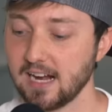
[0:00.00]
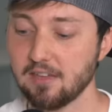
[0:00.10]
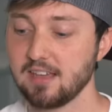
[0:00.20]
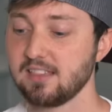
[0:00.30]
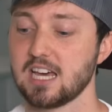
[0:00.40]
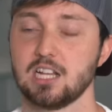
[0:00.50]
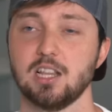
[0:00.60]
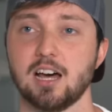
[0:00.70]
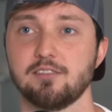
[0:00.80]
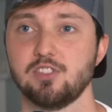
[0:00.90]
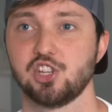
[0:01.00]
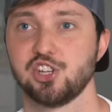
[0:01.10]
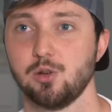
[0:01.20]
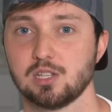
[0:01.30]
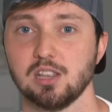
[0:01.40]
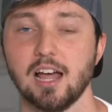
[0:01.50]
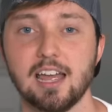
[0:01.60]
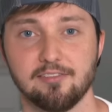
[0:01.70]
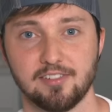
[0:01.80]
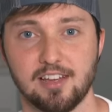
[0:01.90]
And I think that a lot of the show's
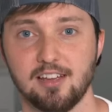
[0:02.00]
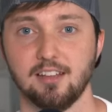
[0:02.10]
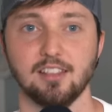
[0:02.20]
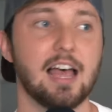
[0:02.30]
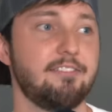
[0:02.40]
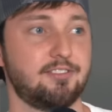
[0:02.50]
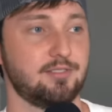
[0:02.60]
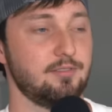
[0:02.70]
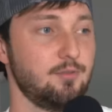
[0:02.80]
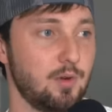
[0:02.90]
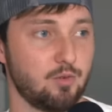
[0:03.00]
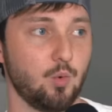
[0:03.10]
life left with